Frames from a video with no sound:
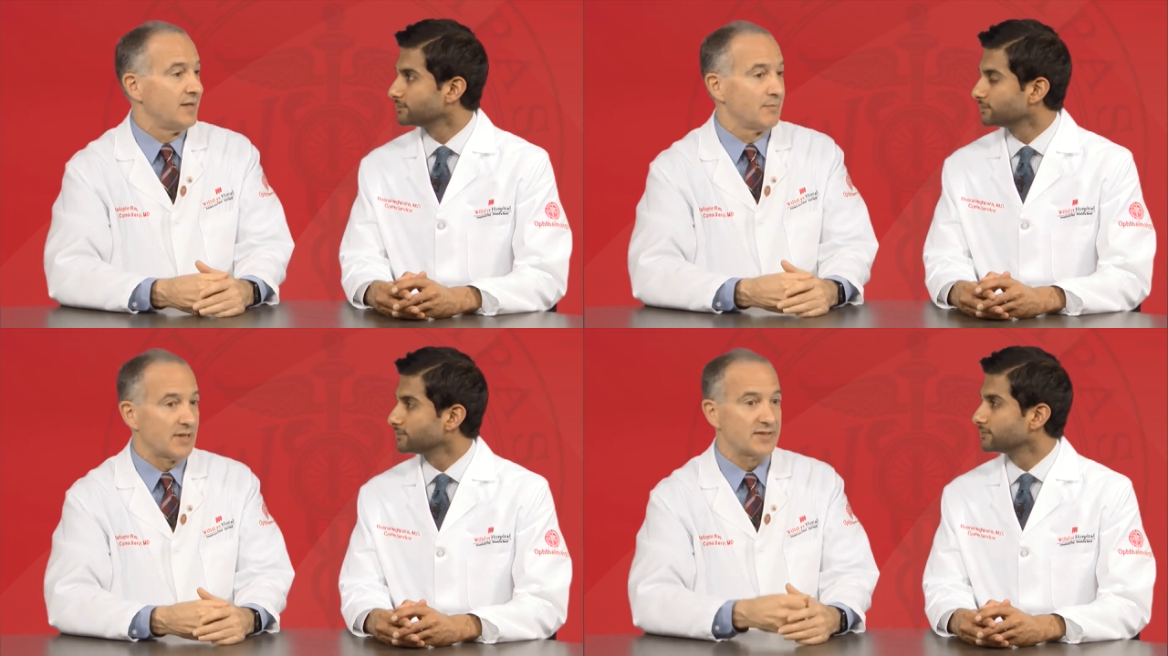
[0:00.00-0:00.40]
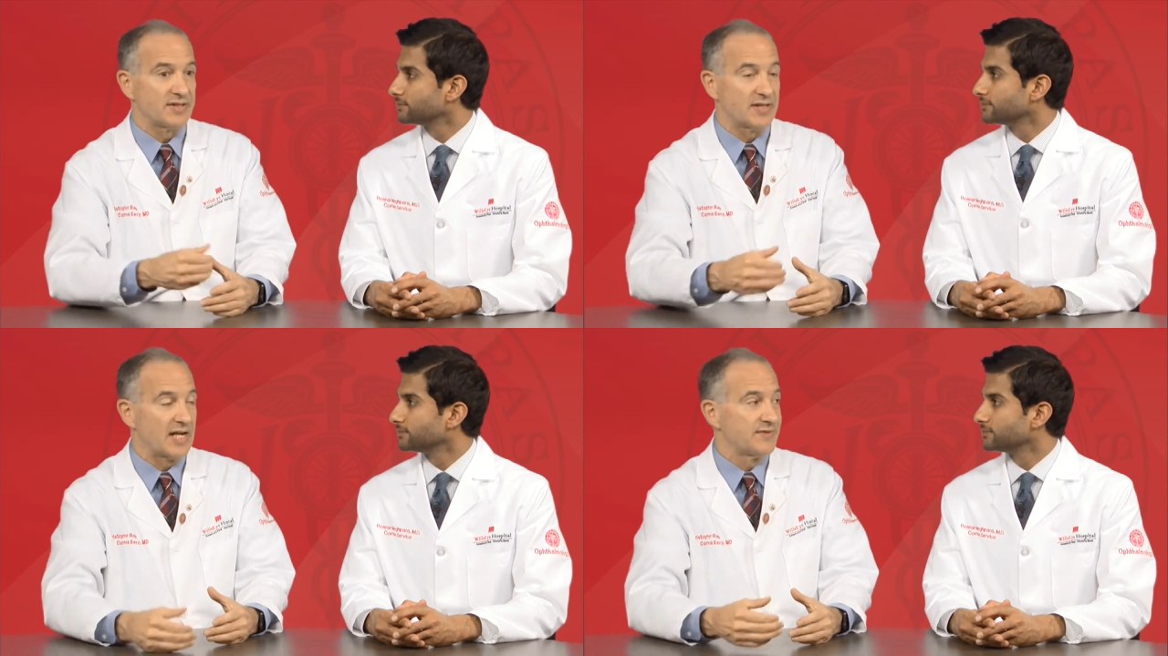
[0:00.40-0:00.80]
Speaker 1: Plus the
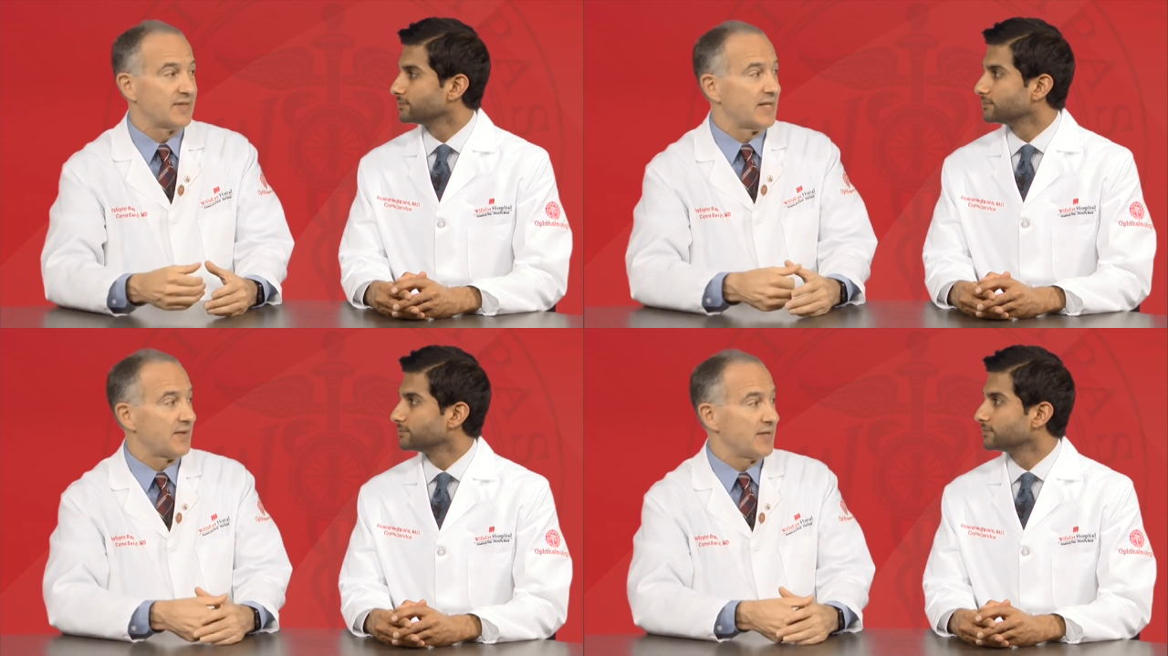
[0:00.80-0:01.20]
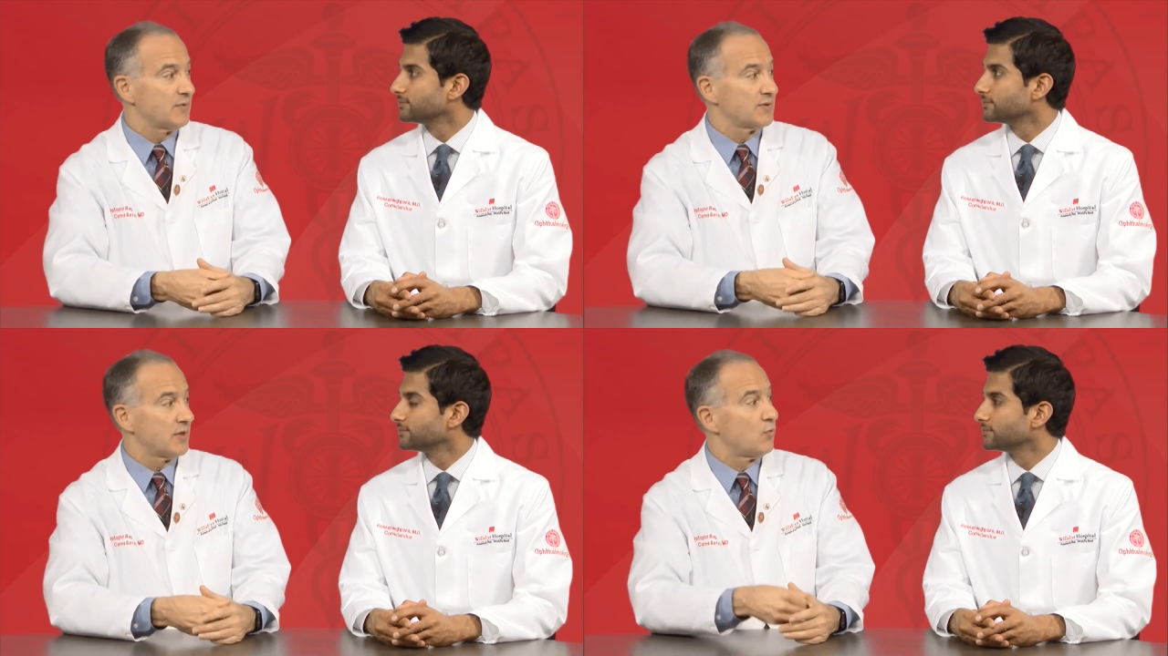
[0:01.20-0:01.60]
size of it, and I think it
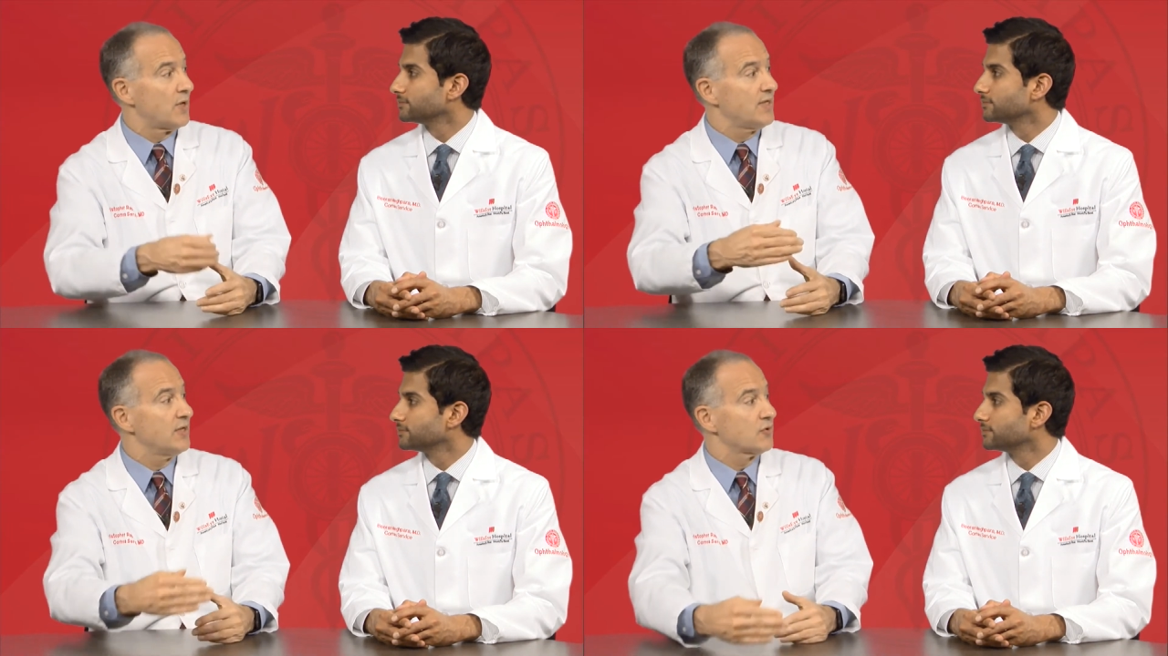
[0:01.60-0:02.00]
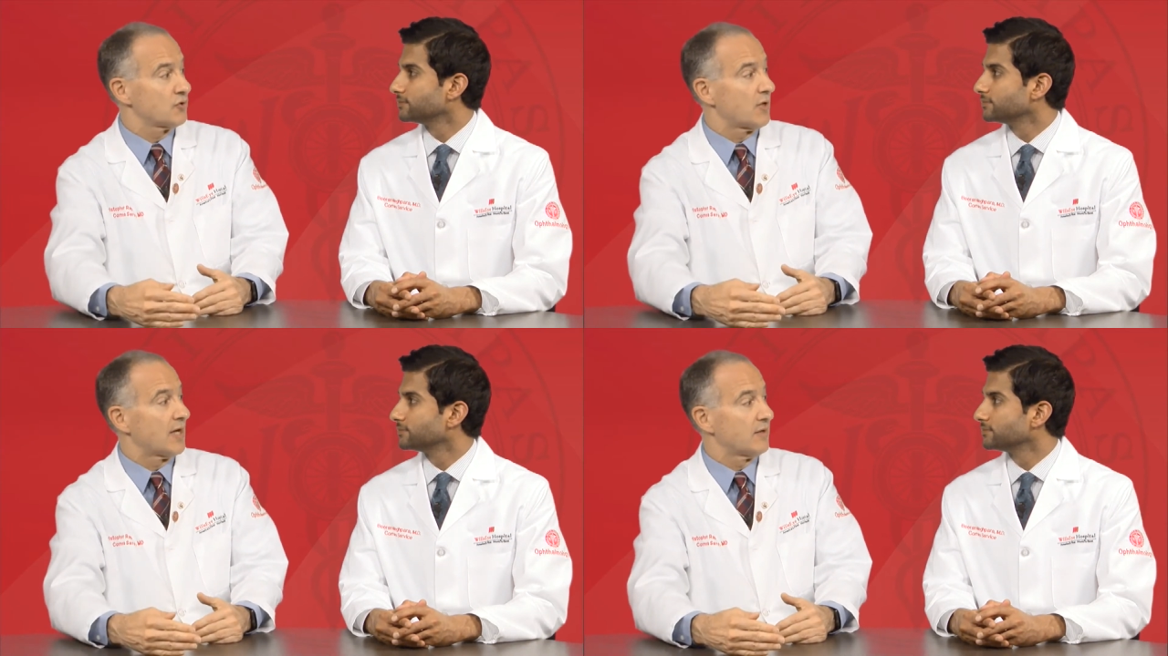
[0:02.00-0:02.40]
was a one-year
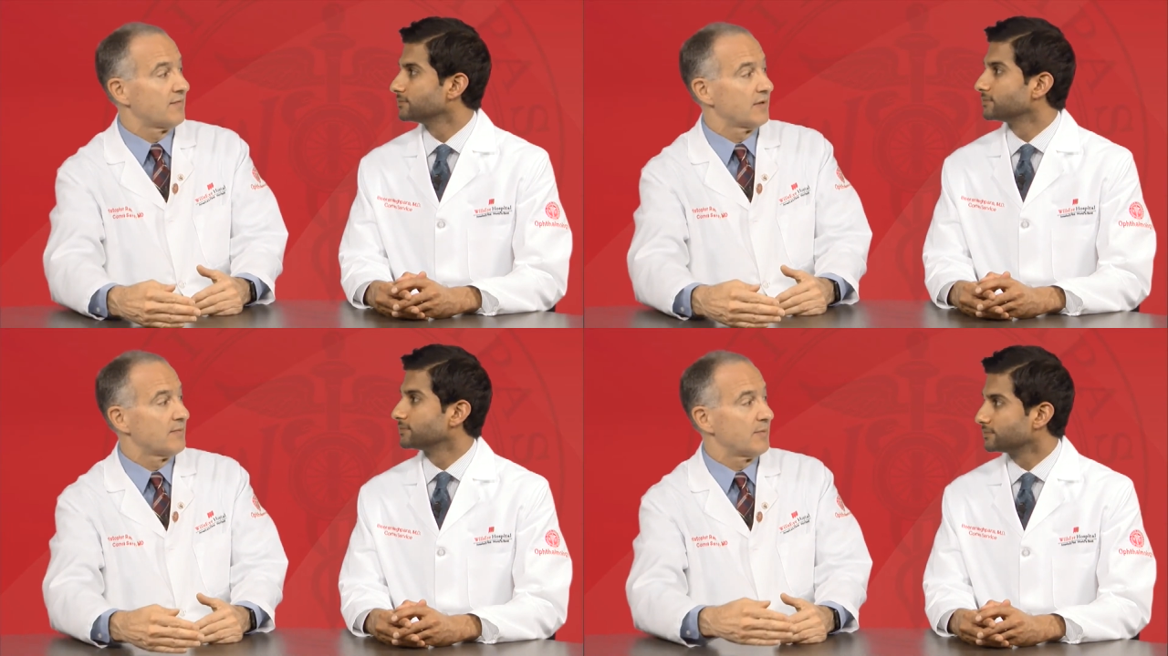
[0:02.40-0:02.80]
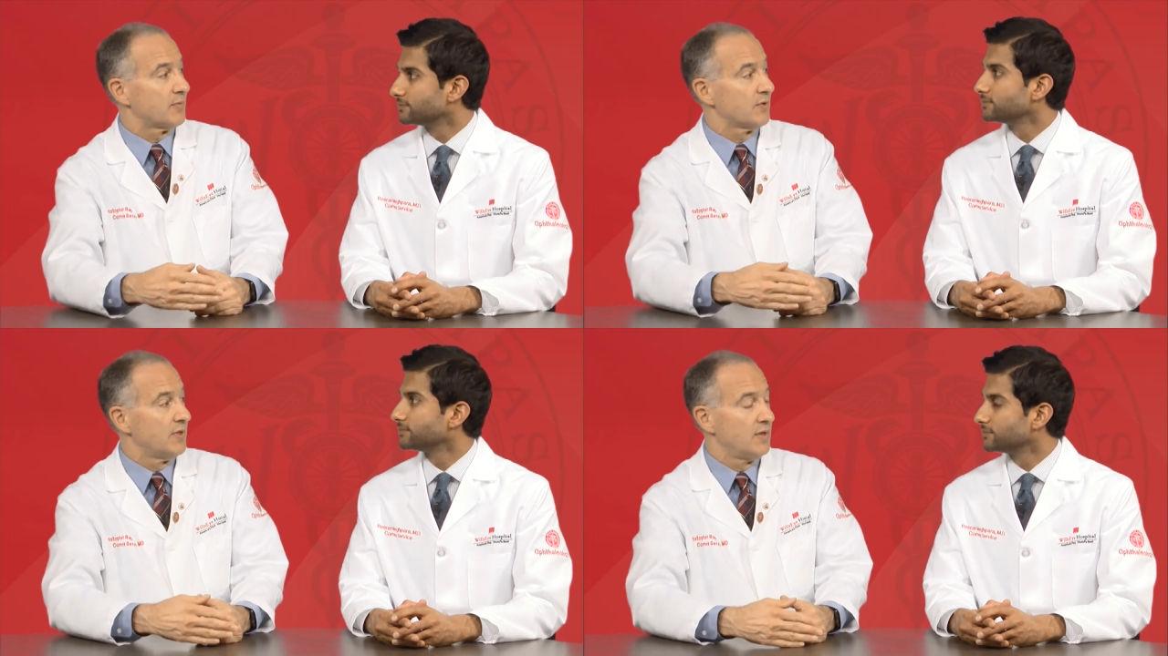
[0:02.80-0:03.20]
trial, if I
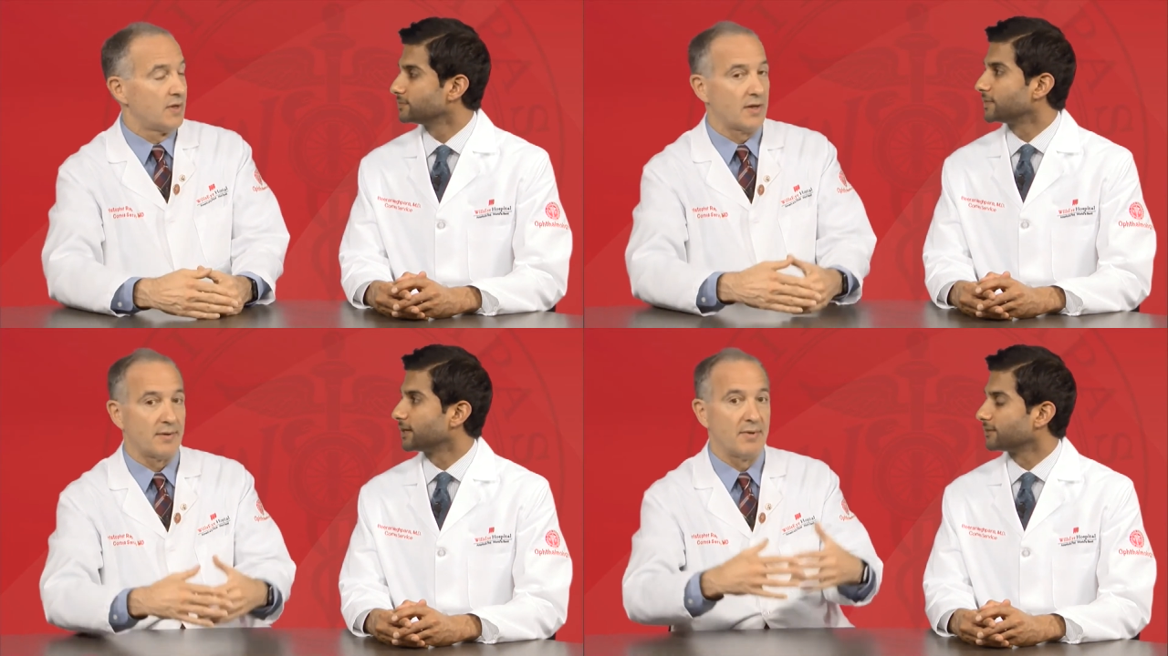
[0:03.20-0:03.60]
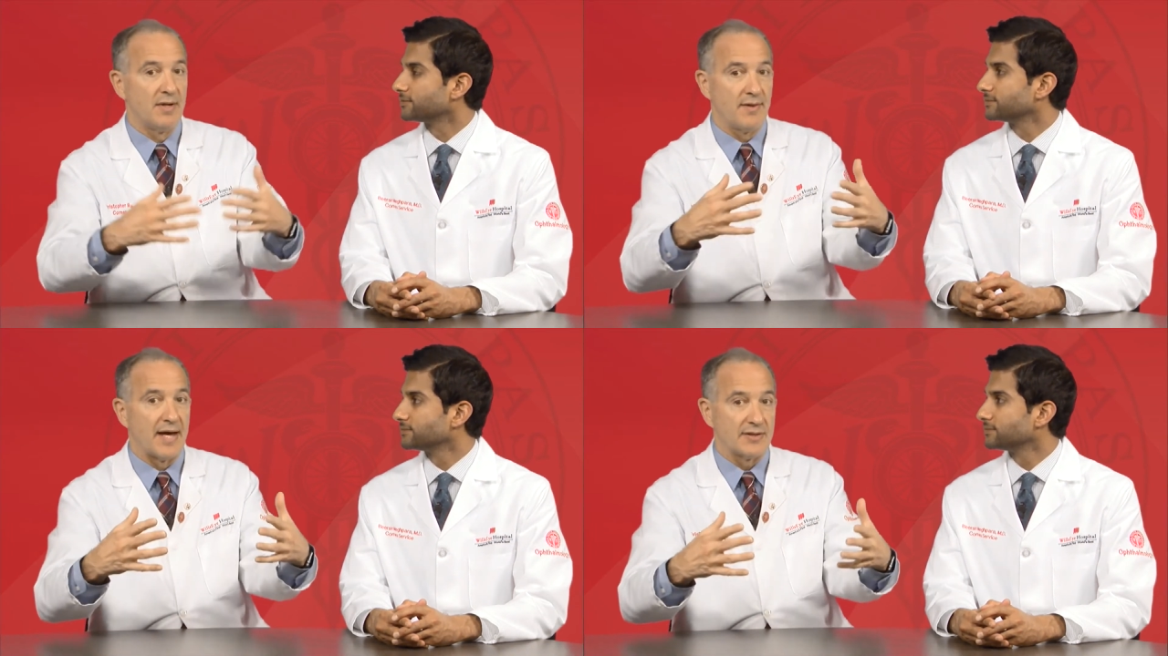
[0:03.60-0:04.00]
remember um, yeah.
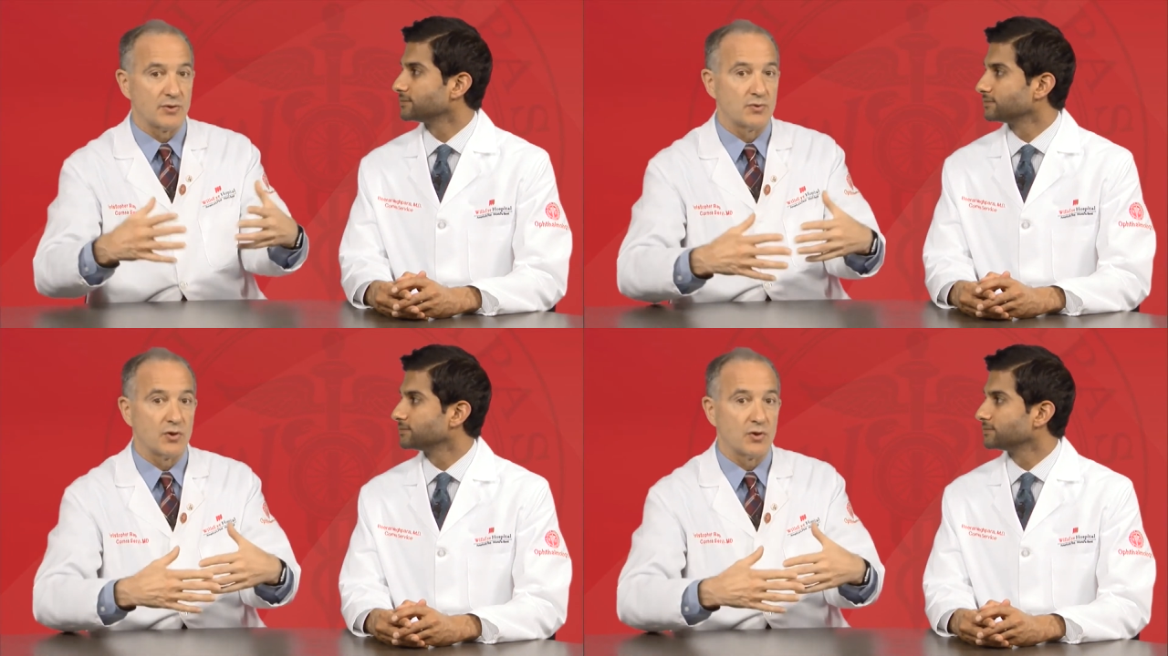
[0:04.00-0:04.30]
that. So it was a